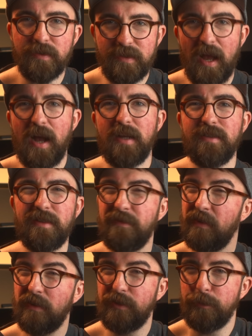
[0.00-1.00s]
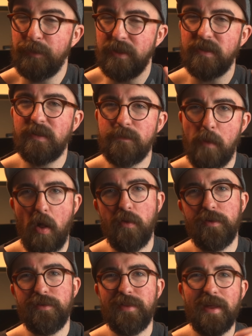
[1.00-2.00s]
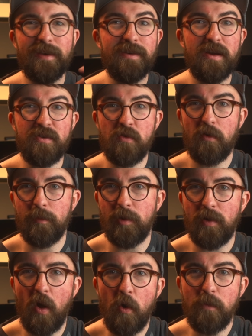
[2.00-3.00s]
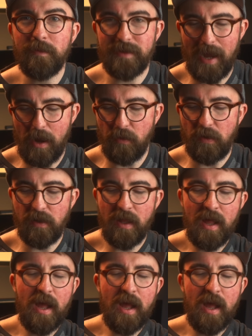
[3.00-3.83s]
size, even though it's a bit smaller than a normal home towel.